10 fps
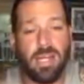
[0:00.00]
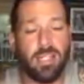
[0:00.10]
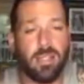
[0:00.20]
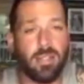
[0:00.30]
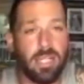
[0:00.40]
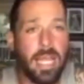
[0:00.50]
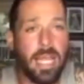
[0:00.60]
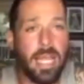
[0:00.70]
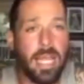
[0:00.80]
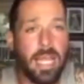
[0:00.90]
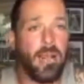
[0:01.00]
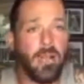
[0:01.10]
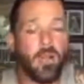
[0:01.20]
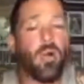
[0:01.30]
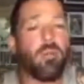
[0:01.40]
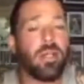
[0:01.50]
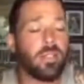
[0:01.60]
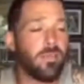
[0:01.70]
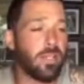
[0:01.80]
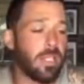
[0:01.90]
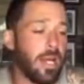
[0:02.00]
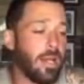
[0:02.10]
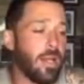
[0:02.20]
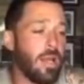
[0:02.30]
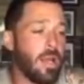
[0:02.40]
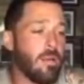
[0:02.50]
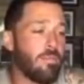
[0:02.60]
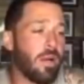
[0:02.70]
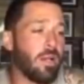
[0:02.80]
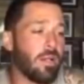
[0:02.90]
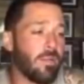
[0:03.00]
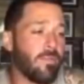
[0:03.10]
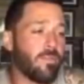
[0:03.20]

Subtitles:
any of the games and all the equipment and stuff like that. But